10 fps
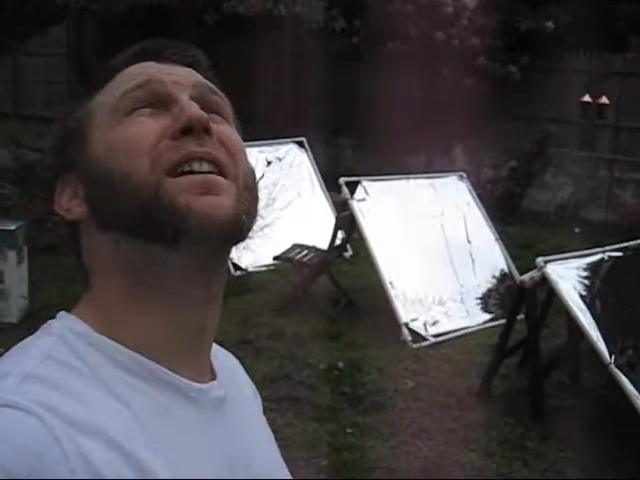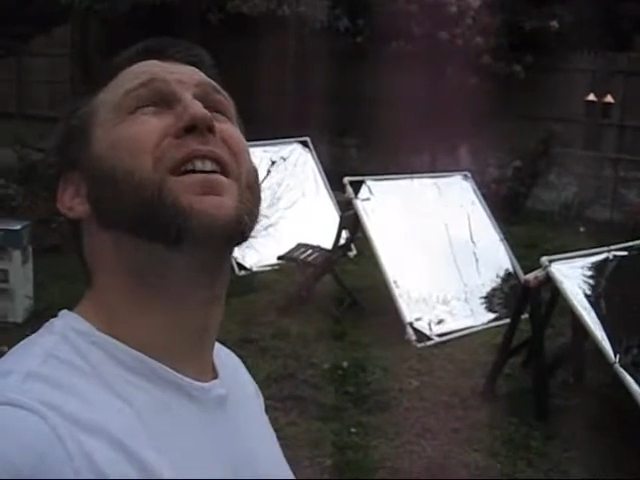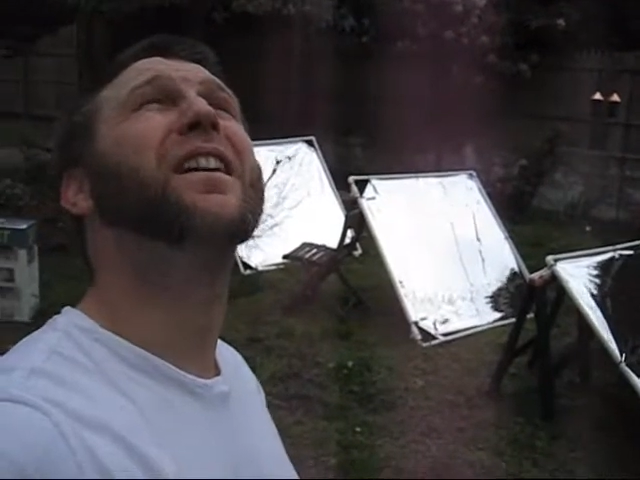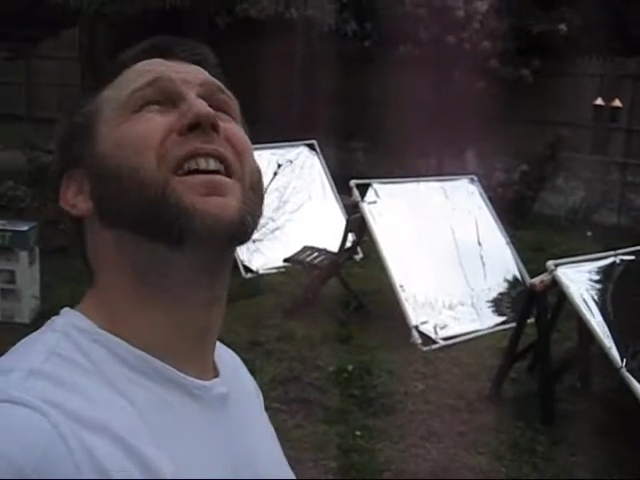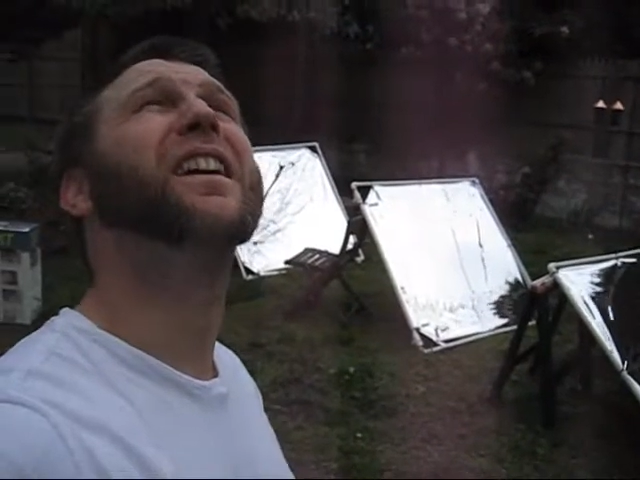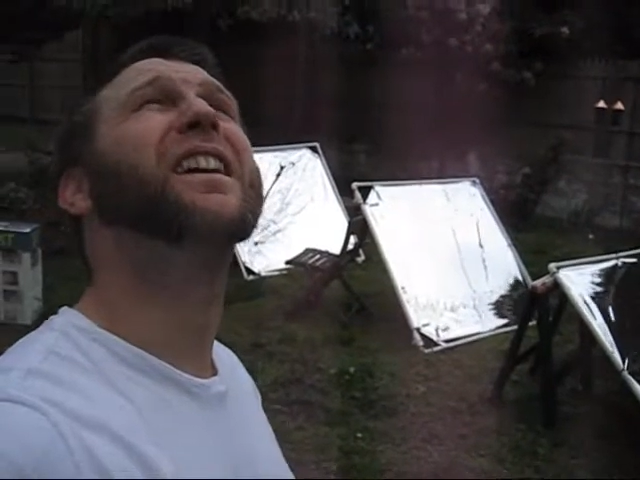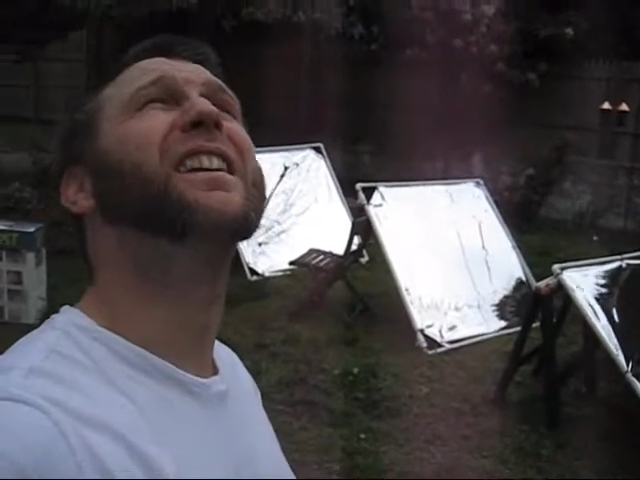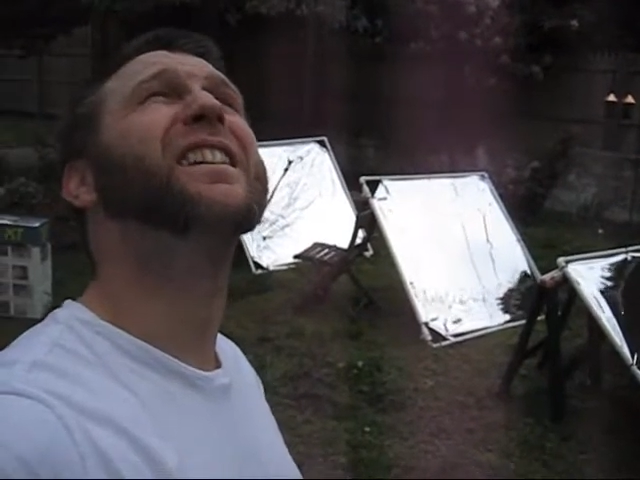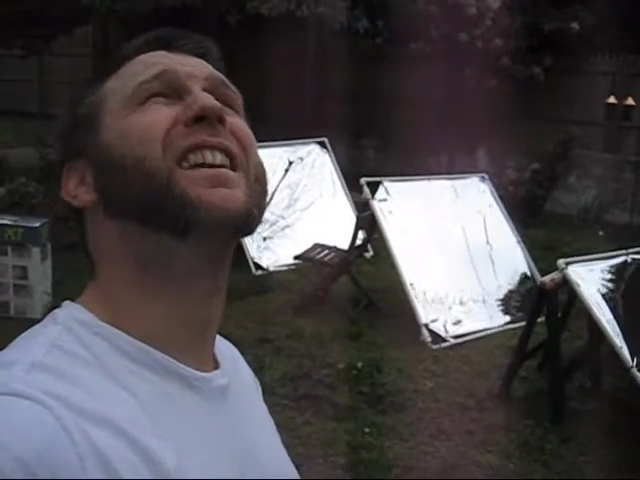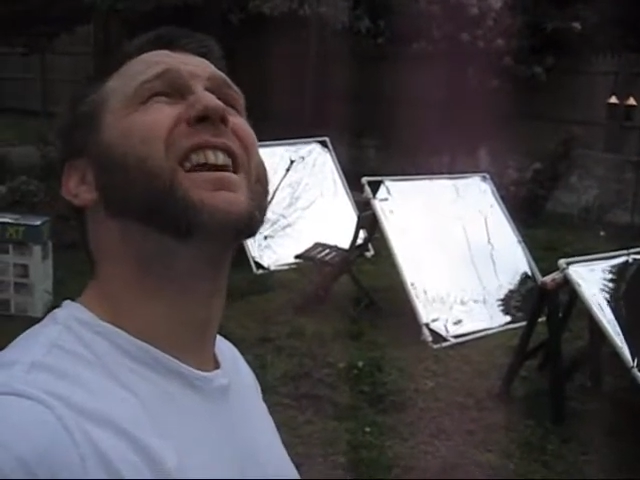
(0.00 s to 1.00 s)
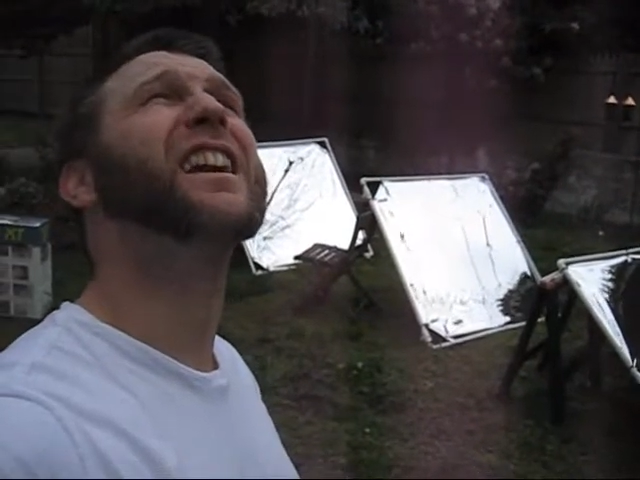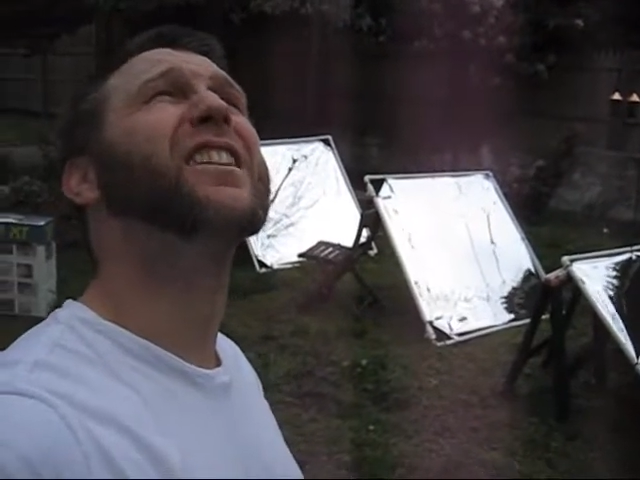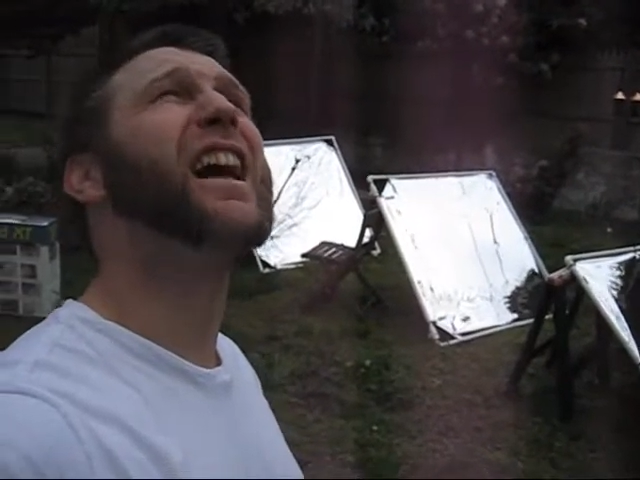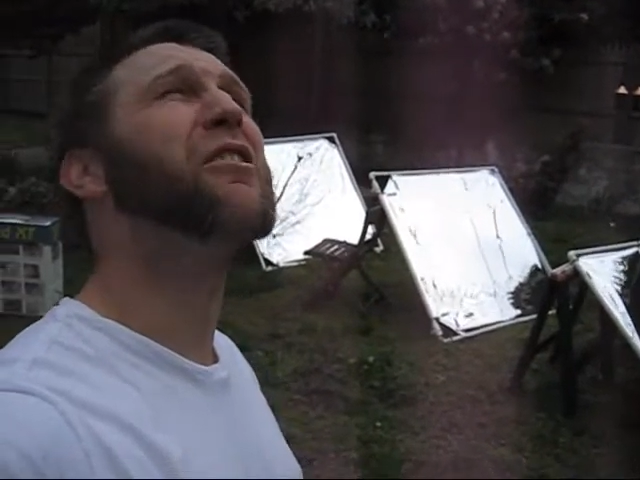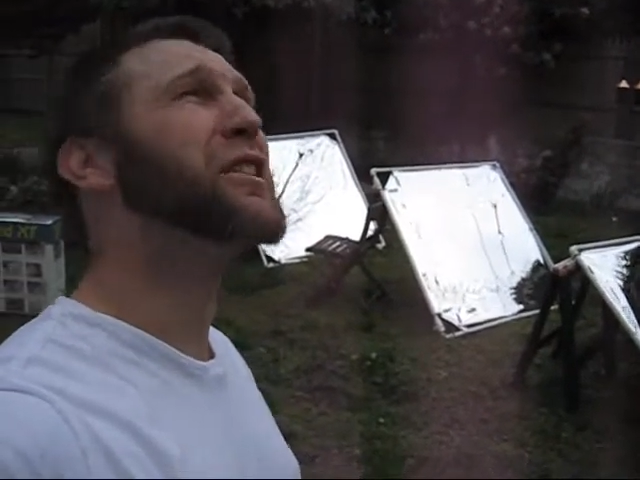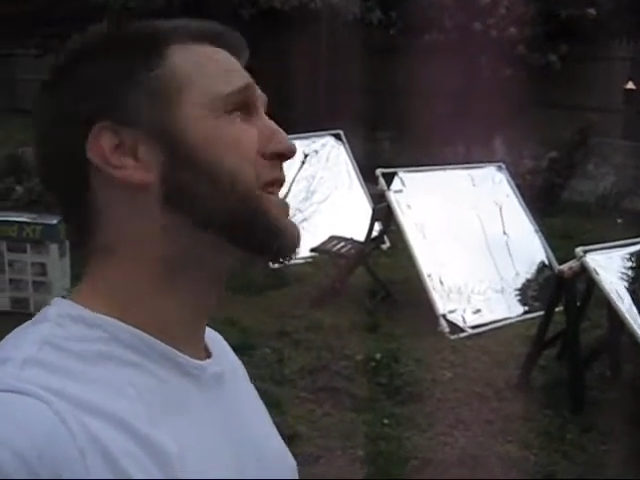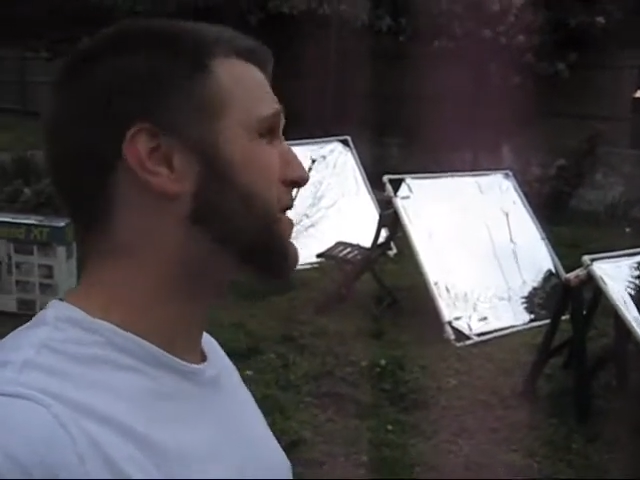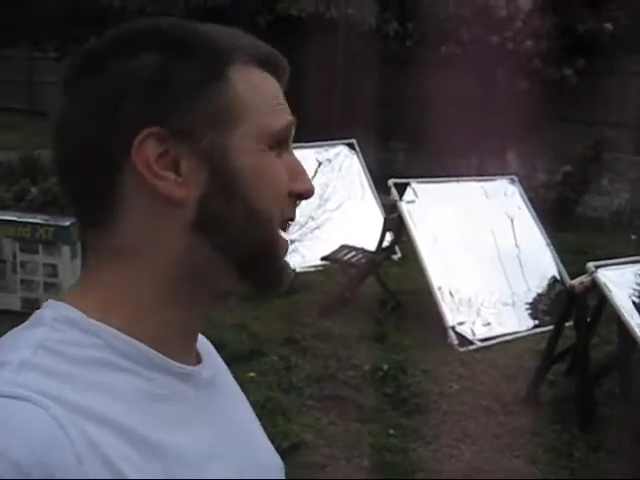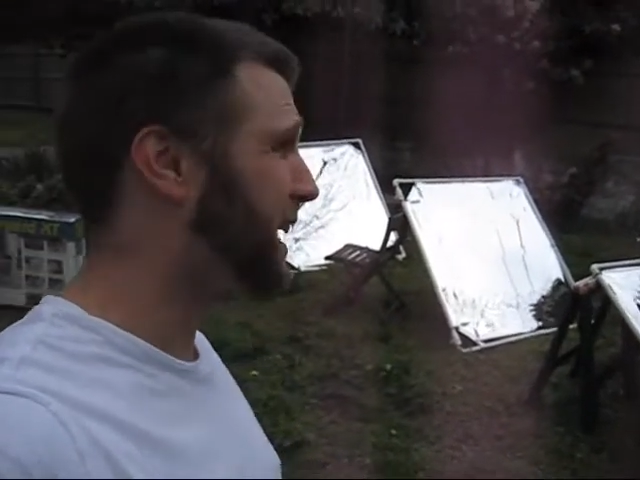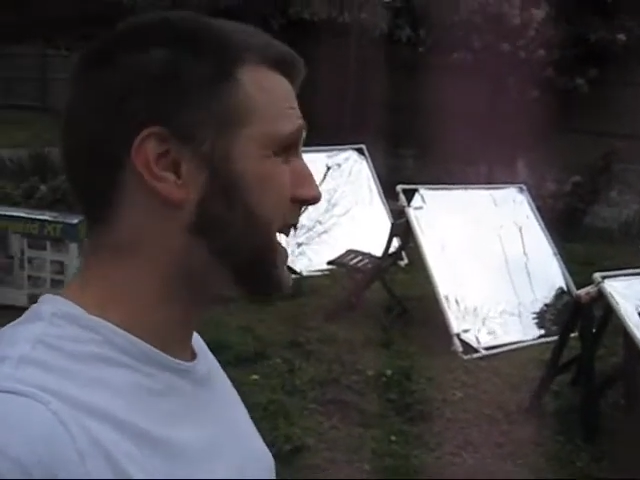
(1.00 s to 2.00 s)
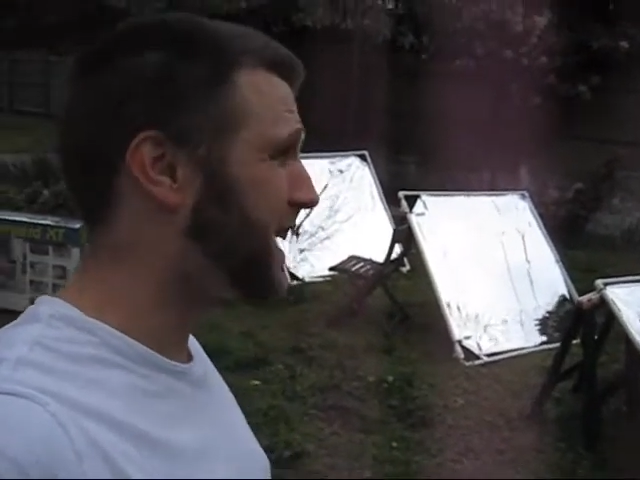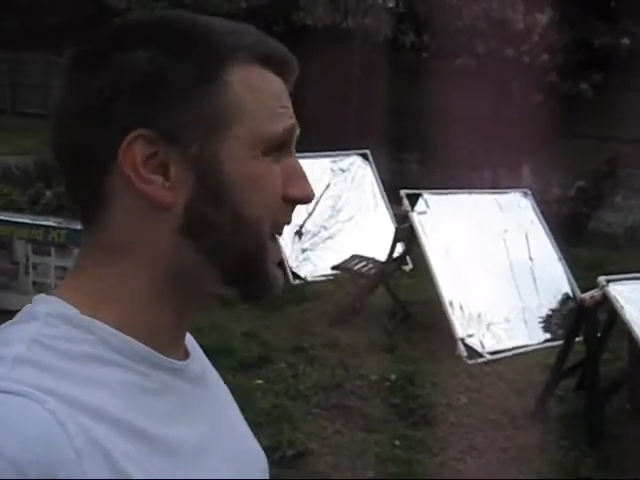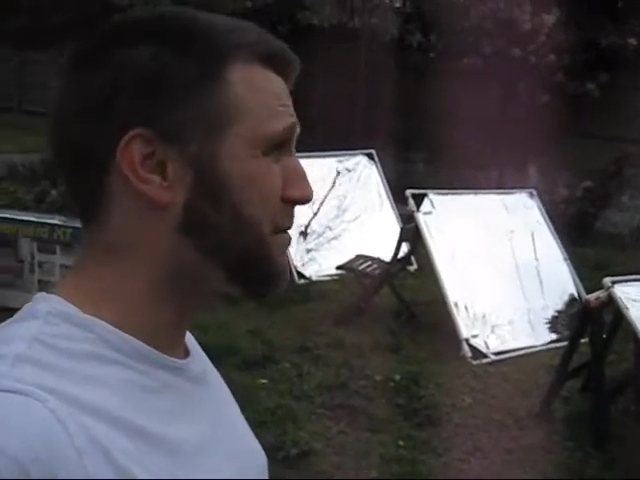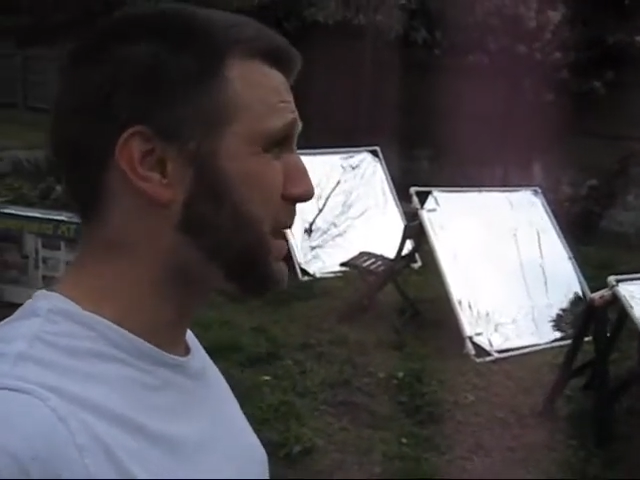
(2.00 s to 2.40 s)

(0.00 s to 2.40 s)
uh, getting cloudy, so I can't.